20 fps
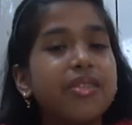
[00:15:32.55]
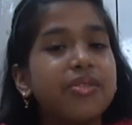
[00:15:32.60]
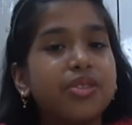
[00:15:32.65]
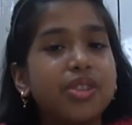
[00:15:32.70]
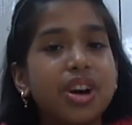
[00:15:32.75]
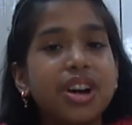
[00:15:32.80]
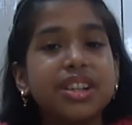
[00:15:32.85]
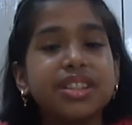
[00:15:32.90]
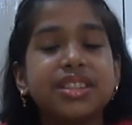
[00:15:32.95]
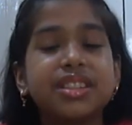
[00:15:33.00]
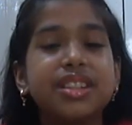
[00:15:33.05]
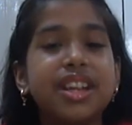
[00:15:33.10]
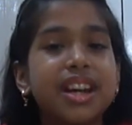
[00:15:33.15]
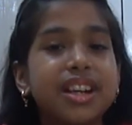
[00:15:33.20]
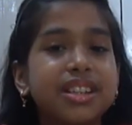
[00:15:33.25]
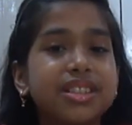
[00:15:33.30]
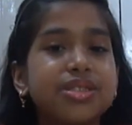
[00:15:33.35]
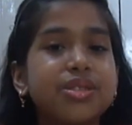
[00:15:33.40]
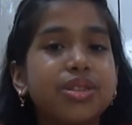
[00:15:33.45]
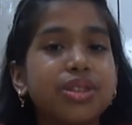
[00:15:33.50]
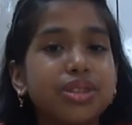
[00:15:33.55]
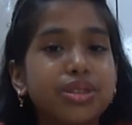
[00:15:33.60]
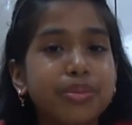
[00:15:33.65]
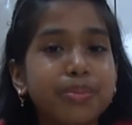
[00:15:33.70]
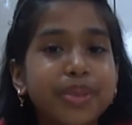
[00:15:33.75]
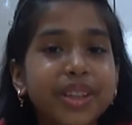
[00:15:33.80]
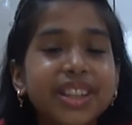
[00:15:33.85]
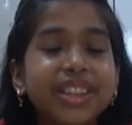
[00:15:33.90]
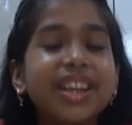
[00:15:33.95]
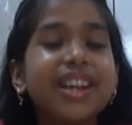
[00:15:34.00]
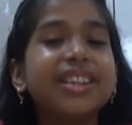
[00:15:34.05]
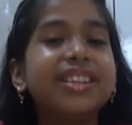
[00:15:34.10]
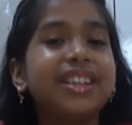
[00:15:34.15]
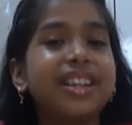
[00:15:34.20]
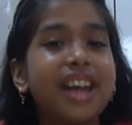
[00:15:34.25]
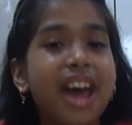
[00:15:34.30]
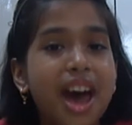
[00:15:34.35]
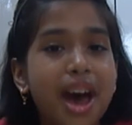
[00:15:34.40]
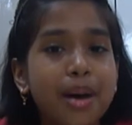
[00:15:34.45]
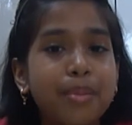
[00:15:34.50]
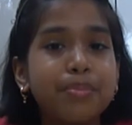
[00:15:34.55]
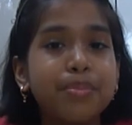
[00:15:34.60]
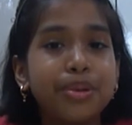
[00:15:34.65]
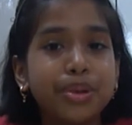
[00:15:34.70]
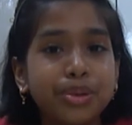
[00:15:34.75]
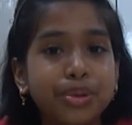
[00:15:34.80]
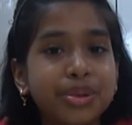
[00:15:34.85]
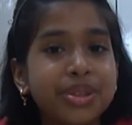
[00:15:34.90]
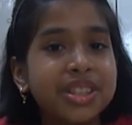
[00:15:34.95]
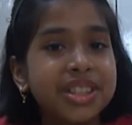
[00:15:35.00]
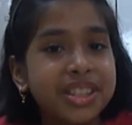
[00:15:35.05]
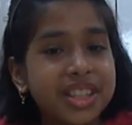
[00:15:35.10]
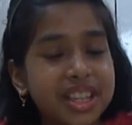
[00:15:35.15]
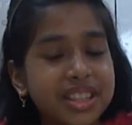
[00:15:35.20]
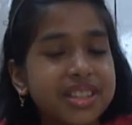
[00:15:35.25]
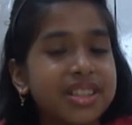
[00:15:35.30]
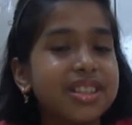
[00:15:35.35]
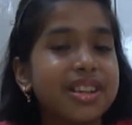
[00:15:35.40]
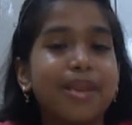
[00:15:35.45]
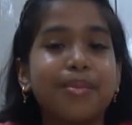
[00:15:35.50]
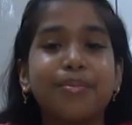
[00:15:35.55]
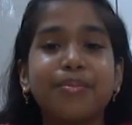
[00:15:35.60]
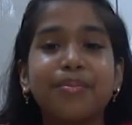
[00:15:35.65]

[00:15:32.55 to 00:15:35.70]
of course there is going to be the taproot system.